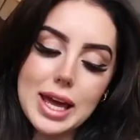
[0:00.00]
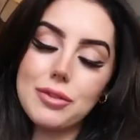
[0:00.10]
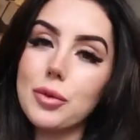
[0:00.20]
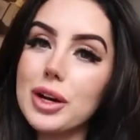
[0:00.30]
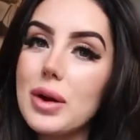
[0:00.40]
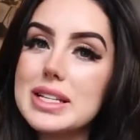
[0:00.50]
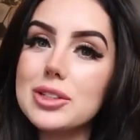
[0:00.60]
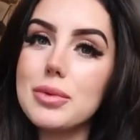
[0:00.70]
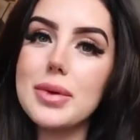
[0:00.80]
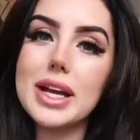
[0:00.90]
If you're wondering why it's a
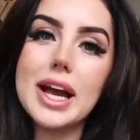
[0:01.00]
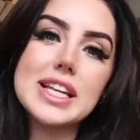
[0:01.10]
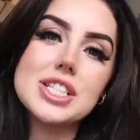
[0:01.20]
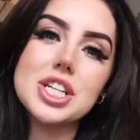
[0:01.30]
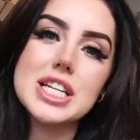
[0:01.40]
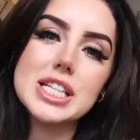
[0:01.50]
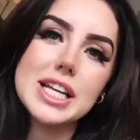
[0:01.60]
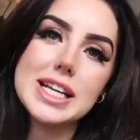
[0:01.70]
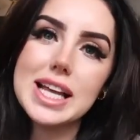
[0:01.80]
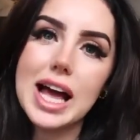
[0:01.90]
little bit big, I need to change the
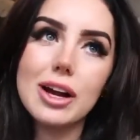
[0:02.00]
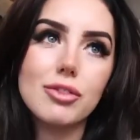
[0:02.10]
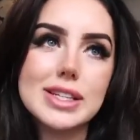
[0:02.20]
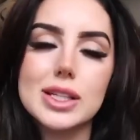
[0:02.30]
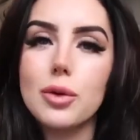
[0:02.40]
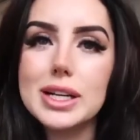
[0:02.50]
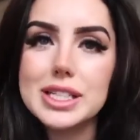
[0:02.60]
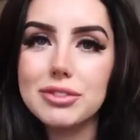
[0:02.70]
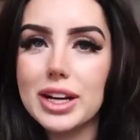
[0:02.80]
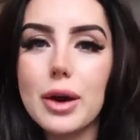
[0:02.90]
links, and obviously
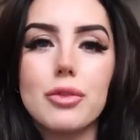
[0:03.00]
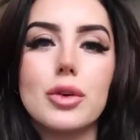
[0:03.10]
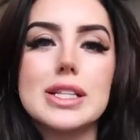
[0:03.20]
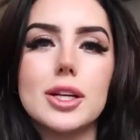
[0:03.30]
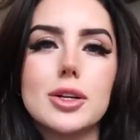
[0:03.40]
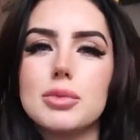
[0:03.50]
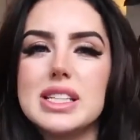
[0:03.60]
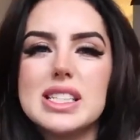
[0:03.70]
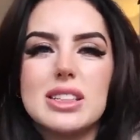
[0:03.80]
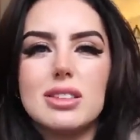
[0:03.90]
quarantine right now, everywhere's closed, but
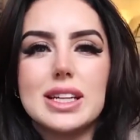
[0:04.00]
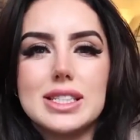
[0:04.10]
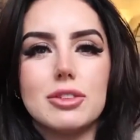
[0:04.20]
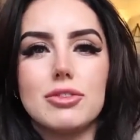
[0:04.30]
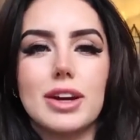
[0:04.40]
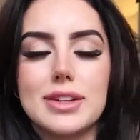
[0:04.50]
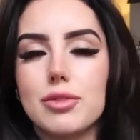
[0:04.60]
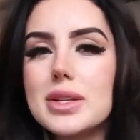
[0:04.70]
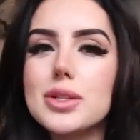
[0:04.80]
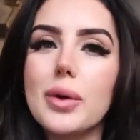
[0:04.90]
it's still it's still fine for
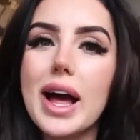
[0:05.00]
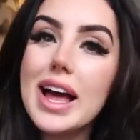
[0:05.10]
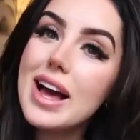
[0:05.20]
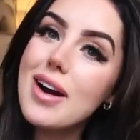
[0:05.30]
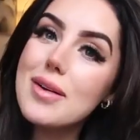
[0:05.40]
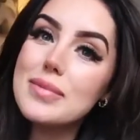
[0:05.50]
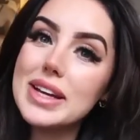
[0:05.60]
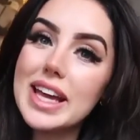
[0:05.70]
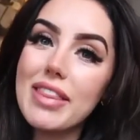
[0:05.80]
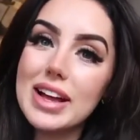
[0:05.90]
me to wear.
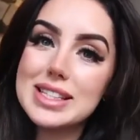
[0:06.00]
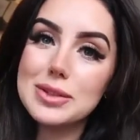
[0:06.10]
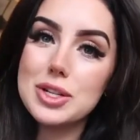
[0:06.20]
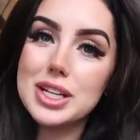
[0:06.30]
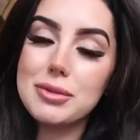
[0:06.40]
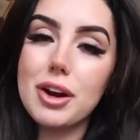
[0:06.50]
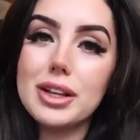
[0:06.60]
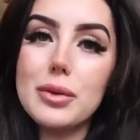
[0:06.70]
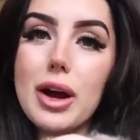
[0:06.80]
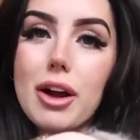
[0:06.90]
But yeah, that's the watch that I'm
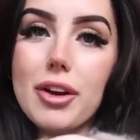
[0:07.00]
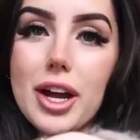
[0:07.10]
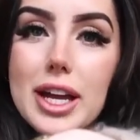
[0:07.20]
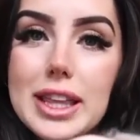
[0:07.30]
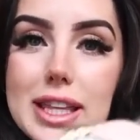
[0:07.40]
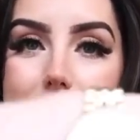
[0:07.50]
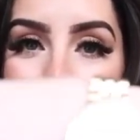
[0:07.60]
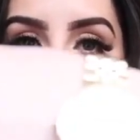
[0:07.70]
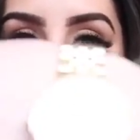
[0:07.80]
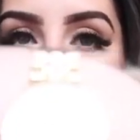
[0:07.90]
currently wearing. I
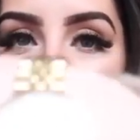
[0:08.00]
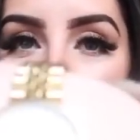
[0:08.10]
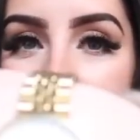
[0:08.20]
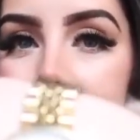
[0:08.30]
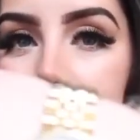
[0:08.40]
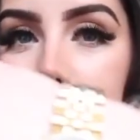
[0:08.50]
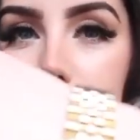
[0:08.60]
literally love it.